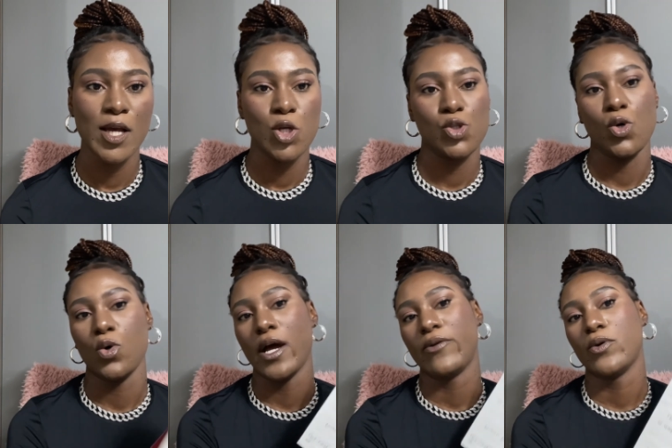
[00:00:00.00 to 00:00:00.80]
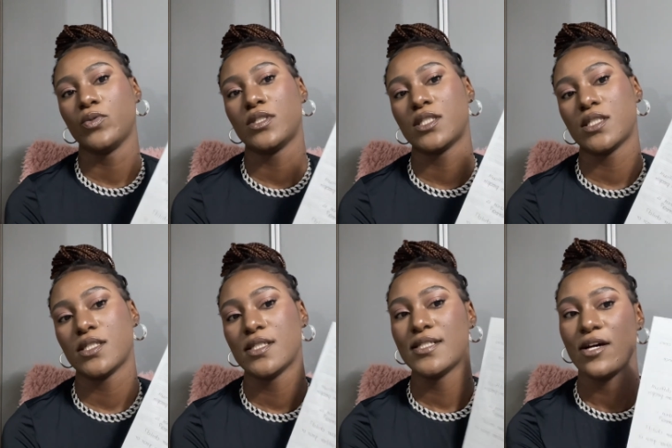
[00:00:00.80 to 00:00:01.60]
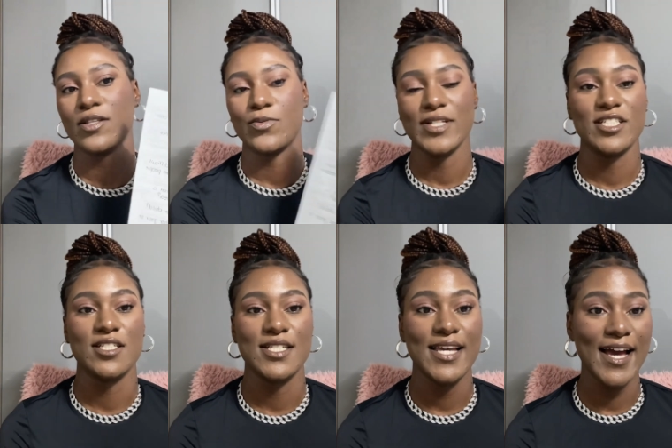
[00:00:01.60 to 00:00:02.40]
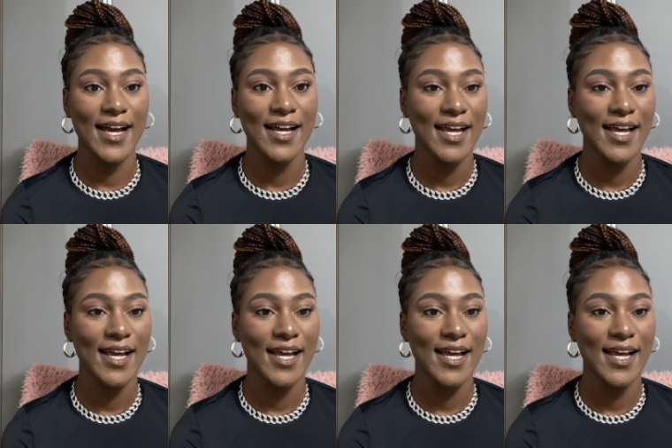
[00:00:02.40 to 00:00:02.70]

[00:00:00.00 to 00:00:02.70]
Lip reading: so I wrote down the questions here.